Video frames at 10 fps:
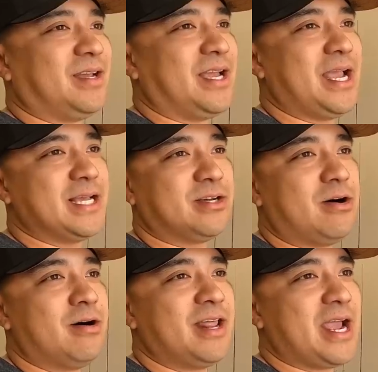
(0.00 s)
Yeah, he has
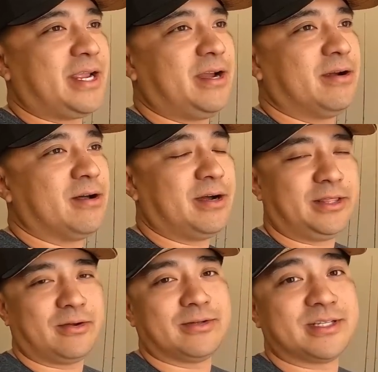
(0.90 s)
all that gear and all he
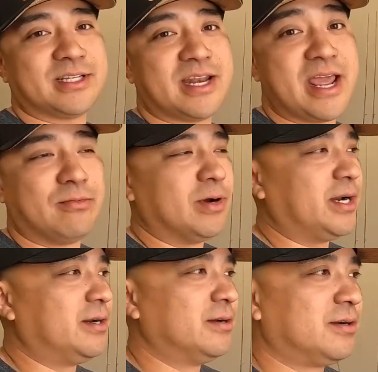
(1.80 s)
throws is a Ned
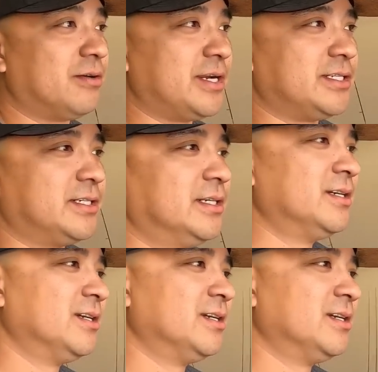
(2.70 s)
rig. Crazy.